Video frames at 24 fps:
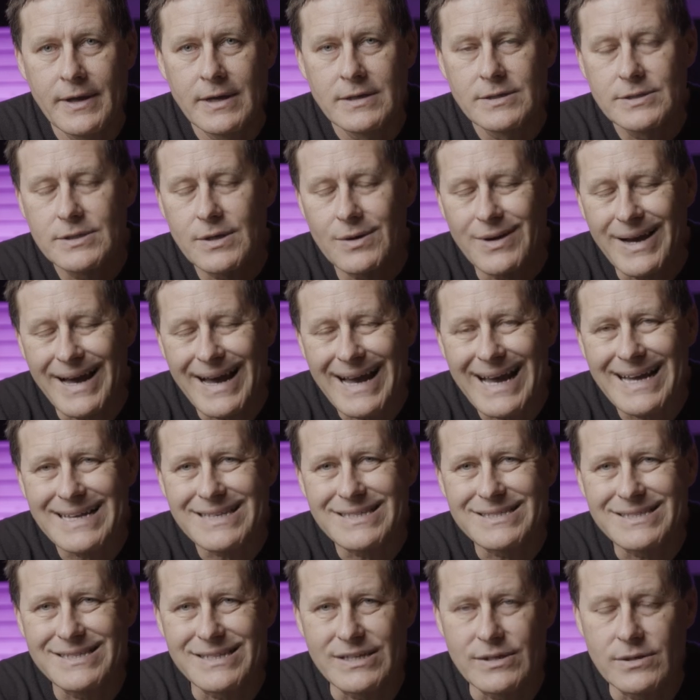So
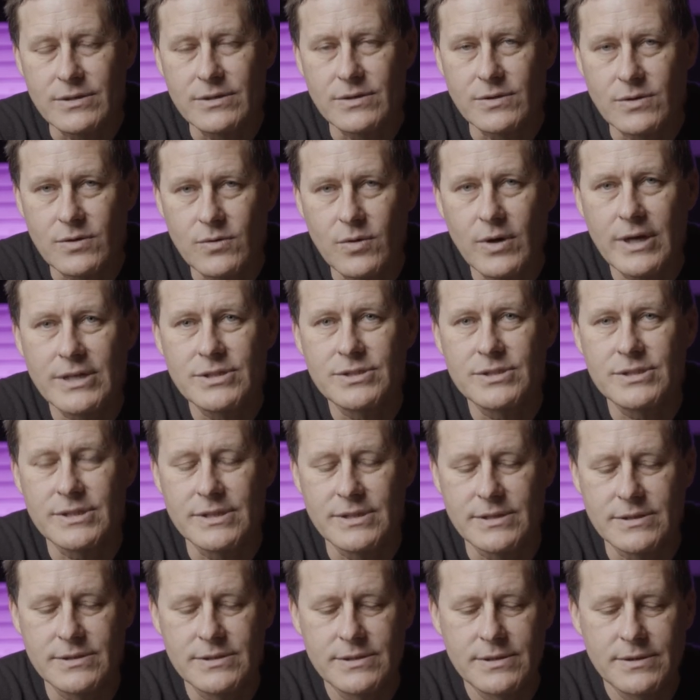asking good
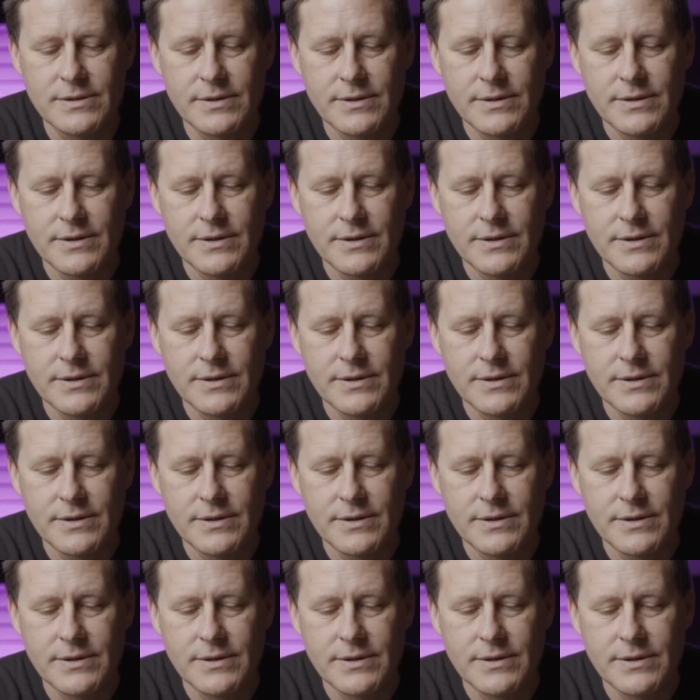questions.